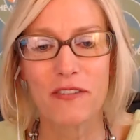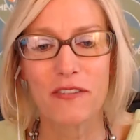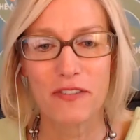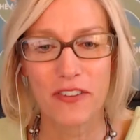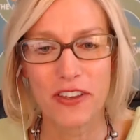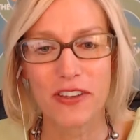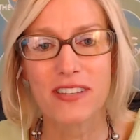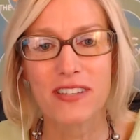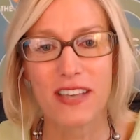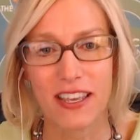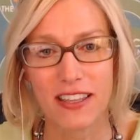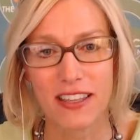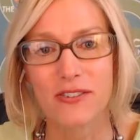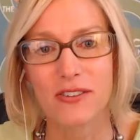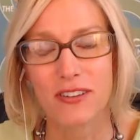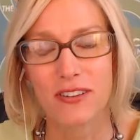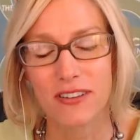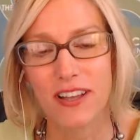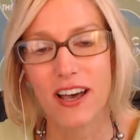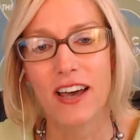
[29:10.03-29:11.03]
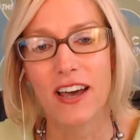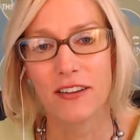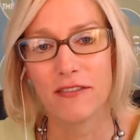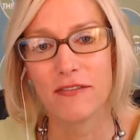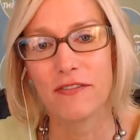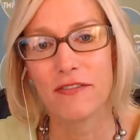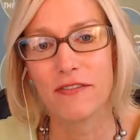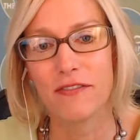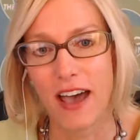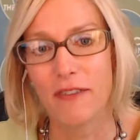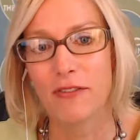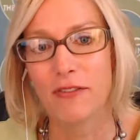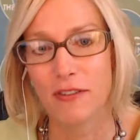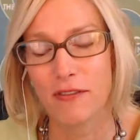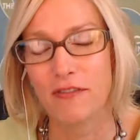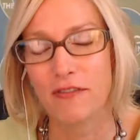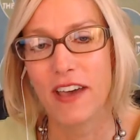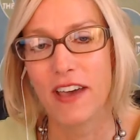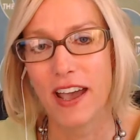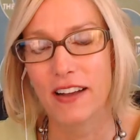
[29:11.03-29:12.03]
it feels like. There's a lot of after
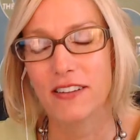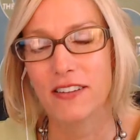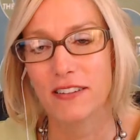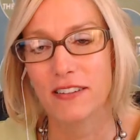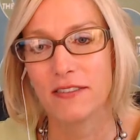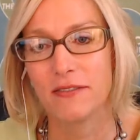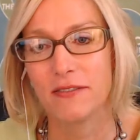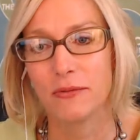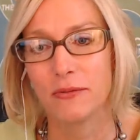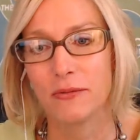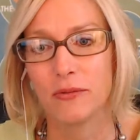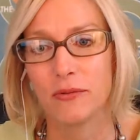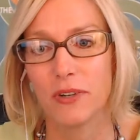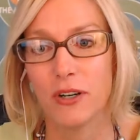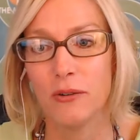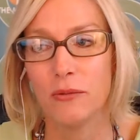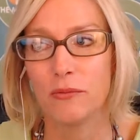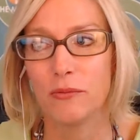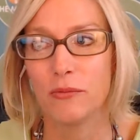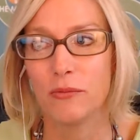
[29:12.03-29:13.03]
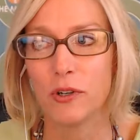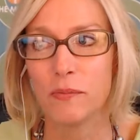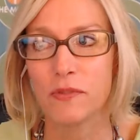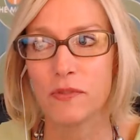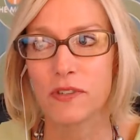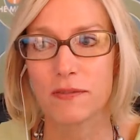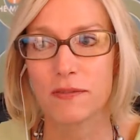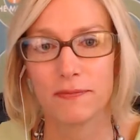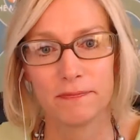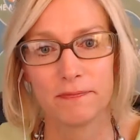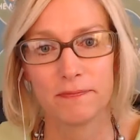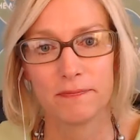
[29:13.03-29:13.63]
the fact of, oh, whoops.